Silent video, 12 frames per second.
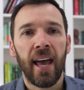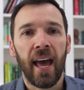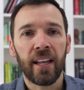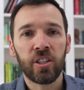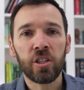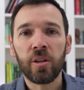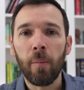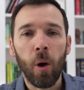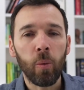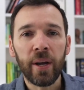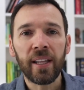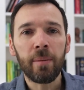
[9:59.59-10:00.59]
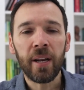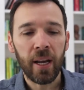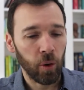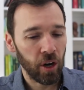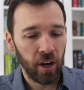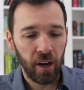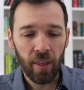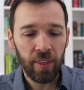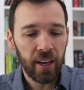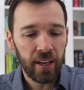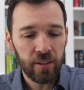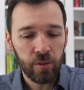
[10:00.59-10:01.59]
And it's just a weekly meeting where
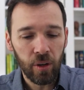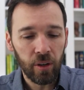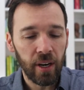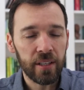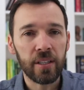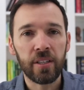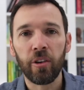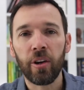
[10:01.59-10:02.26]
nothing is necessarily